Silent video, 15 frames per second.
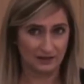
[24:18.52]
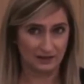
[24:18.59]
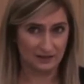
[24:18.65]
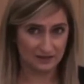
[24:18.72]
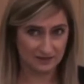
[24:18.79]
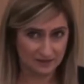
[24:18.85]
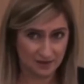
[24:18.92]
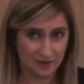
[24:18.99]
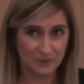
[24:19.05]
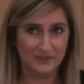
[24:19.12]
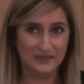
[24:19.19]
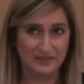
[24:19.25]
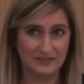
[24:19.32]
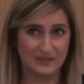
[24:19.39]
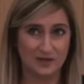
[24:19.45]

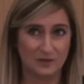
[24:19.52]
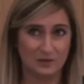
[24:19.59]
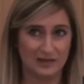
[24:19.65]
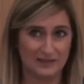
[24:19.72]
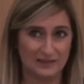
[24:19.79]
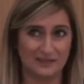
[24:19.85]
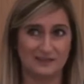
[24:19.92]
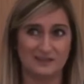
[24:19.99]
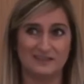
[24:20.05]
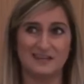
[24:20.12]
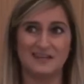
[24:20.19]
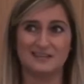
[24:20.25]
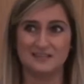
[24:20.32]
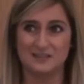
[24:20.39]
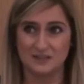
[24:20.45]
insomnia is now recognised
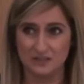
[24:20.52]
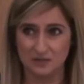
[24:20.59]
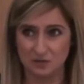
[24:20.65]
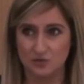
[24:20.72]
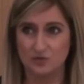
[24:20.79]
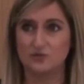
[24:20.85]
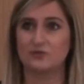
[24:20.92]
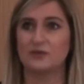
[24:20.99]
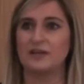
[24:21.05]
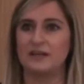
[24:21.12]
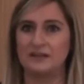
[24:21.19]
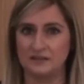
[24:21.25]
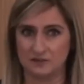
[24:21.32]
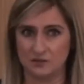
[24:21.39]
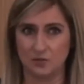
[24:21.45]
as a disorder
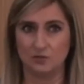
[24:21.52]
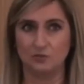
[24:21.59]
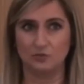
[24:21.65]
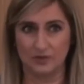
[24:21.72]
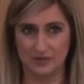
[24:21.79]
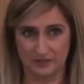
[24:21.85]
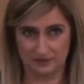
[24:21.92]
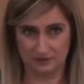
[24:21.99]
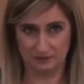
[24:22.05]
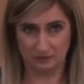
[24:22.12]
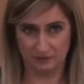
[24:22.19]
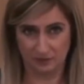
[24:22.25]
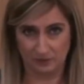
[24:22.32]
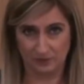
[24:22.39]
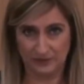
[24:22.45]
in its own right,
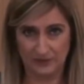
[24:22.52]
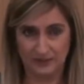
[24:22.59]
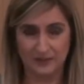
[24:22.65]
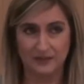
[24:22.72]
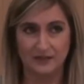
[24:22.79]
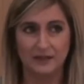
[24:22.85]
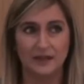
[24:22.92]
okay?